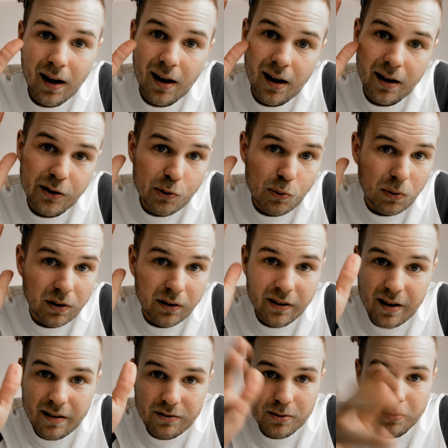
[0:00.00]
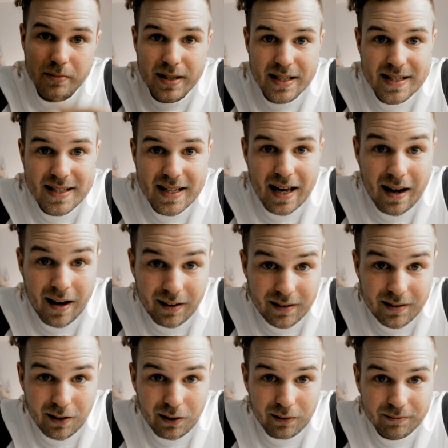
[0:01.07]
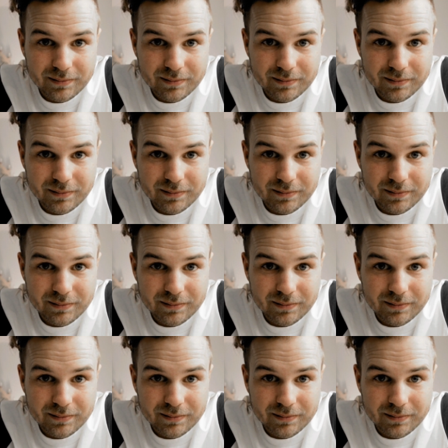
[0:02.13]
and you will never miss anything.